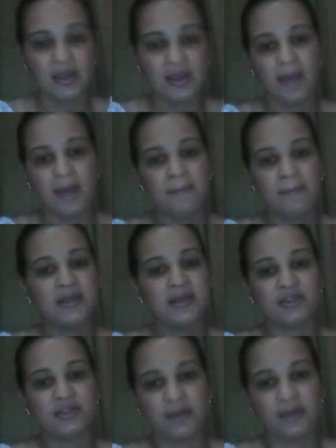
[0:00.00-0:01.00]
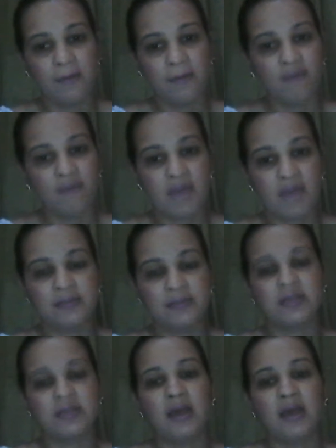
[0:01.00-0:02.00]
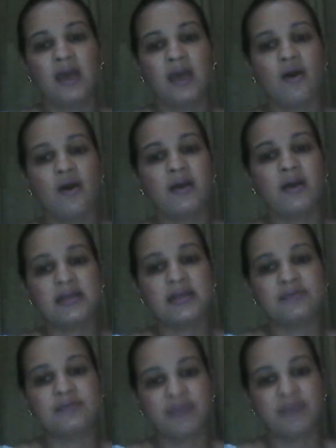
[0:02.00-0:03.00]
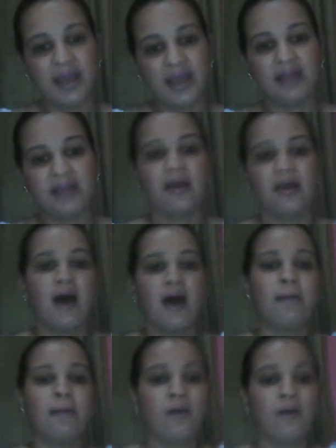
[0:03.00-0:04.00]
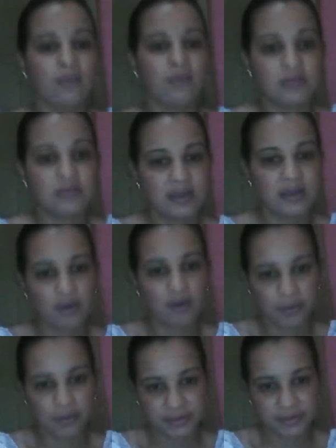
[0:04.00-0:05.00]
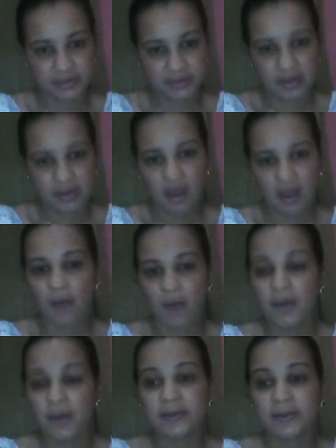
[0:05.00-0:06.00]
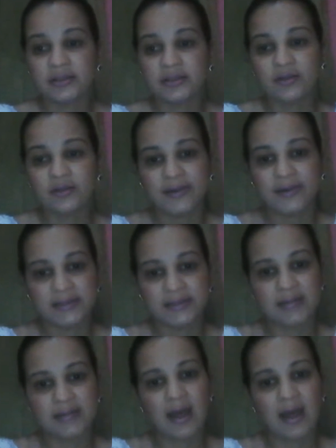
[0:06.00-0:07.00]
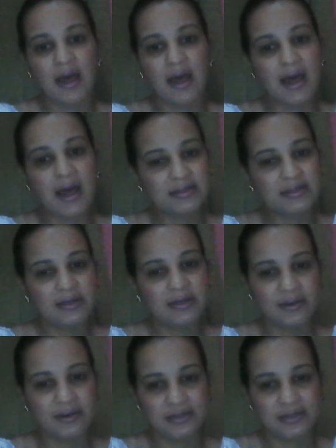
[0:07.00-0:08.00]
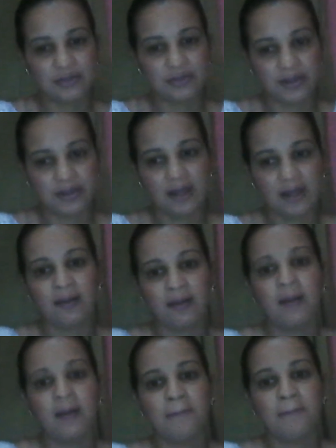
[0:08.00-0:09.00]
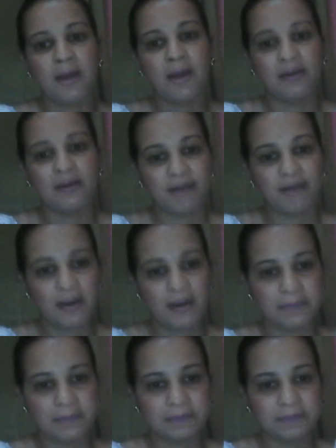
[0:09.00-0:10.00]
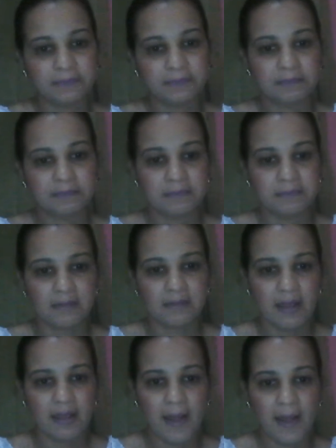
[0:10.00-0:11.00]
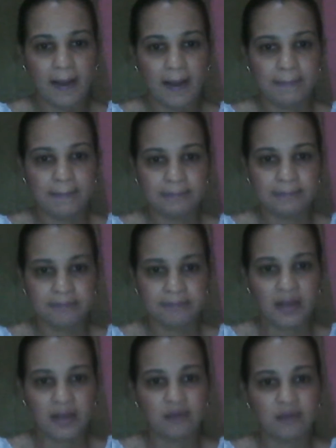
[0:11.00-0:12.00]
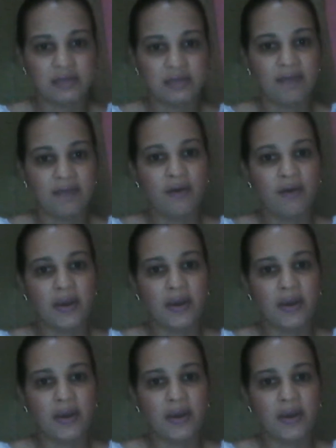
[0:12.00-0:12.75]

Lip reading: migratory movements, and conquest trade, amongst and others. However, tourism has clear historical background. The concept of